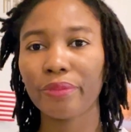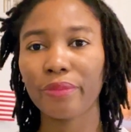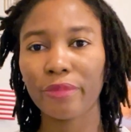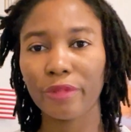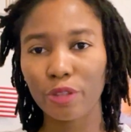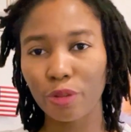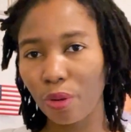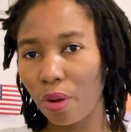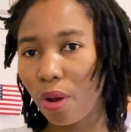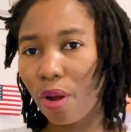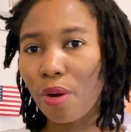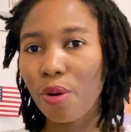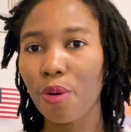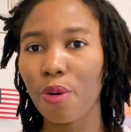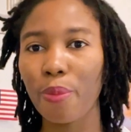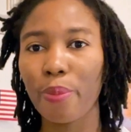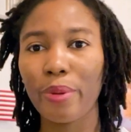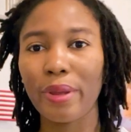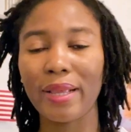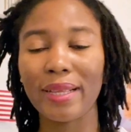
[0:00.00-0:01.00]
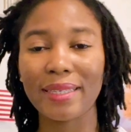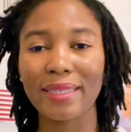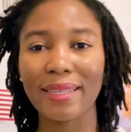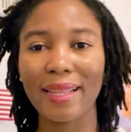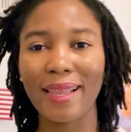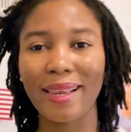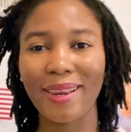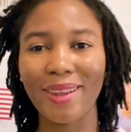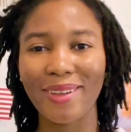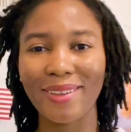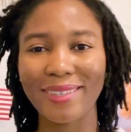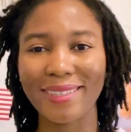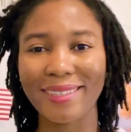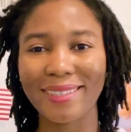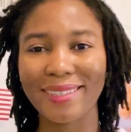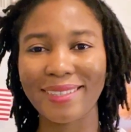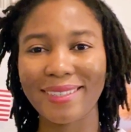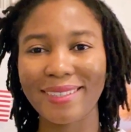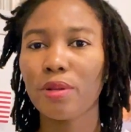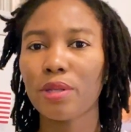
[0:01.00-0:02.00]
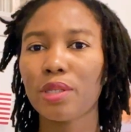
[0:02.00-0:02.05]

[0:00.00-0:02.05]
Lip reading: So all hope is not lost.